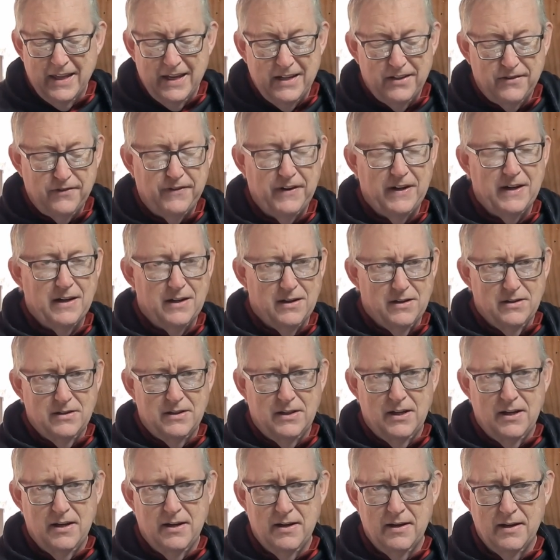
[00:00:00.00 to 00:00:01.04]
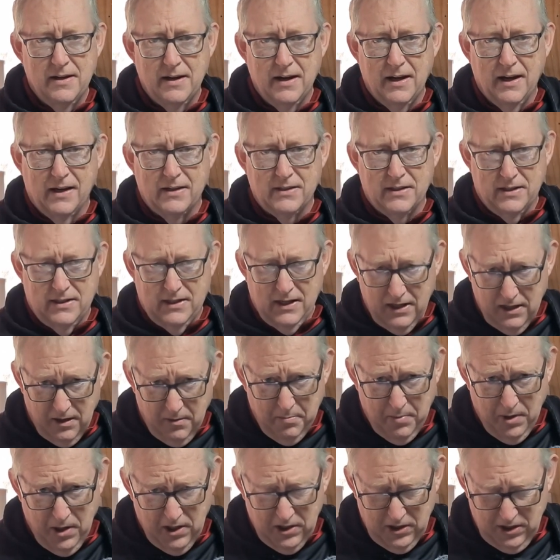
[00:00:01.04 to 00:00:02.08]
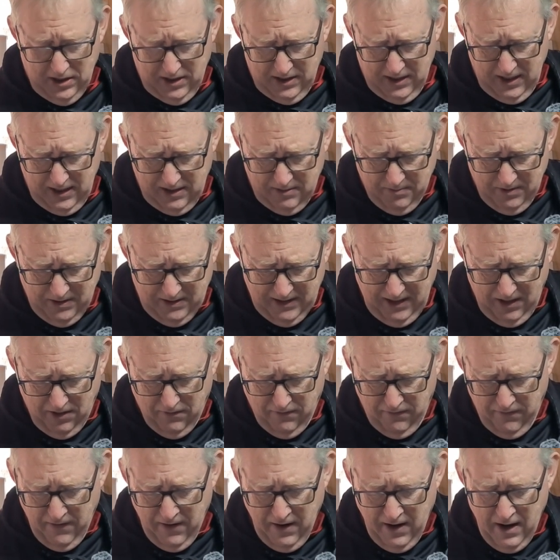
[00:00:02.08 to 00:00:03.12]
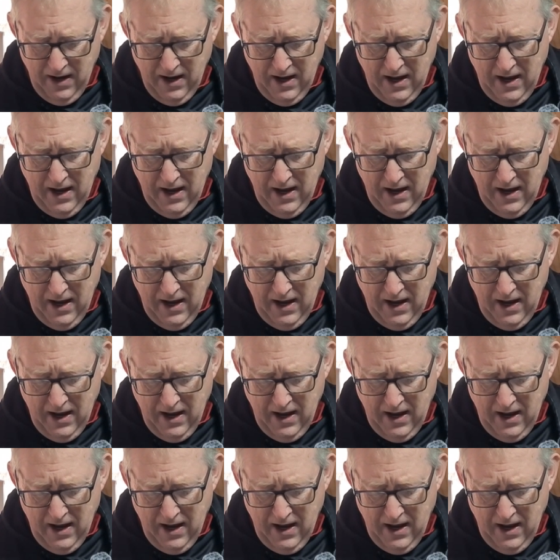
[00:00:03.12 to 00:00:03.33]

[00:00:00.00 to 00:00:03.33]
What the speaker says: These fingers, as I said, I purchased these myself.